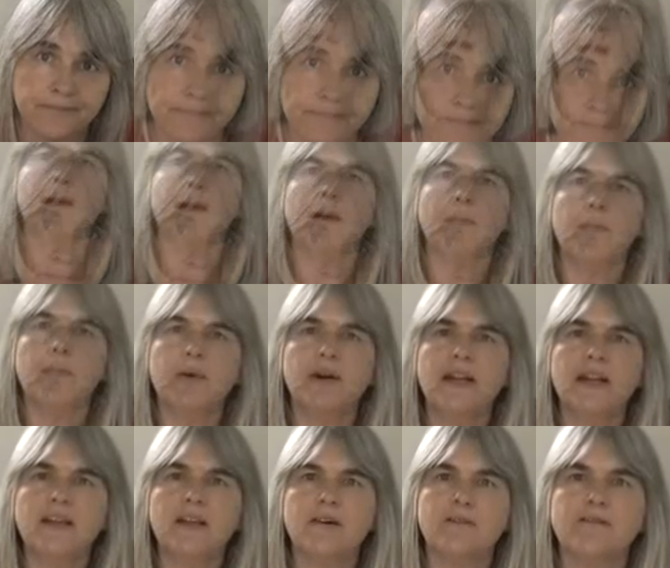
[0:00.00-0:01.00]

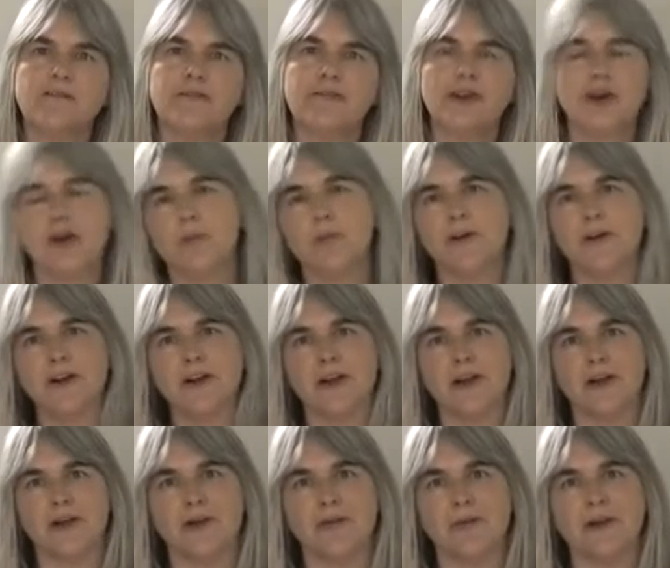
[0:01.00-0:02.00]
But enough doom and
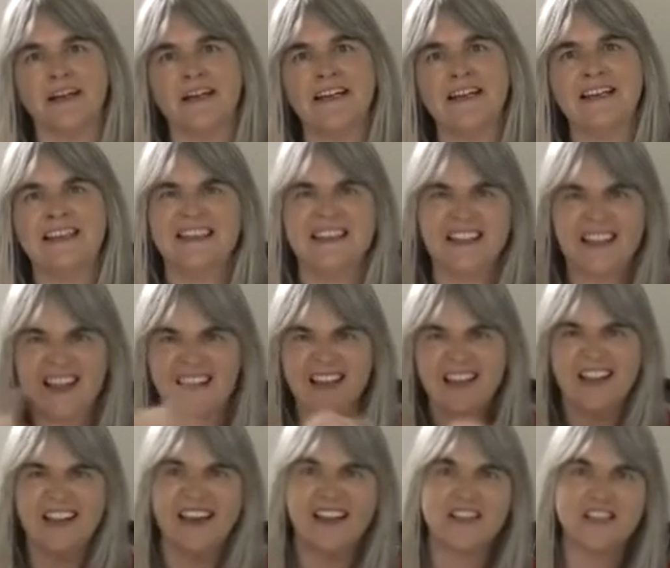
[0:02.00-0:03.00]
gloom.
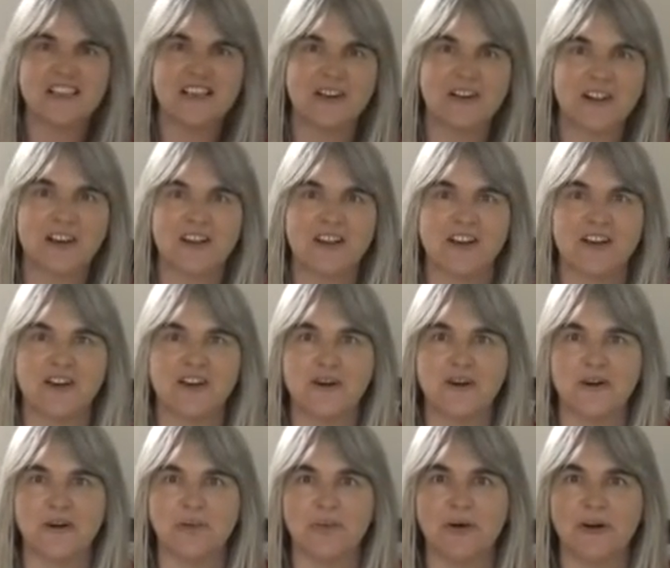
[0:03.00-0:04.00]
Let's look at the
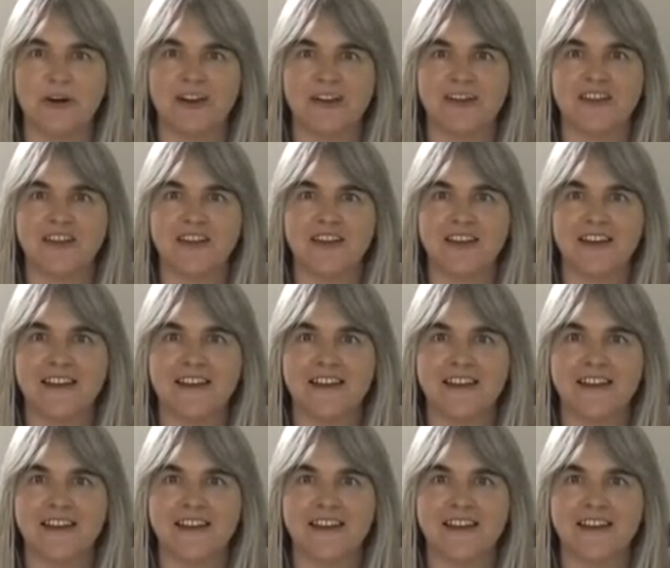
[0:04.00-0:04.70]
good points.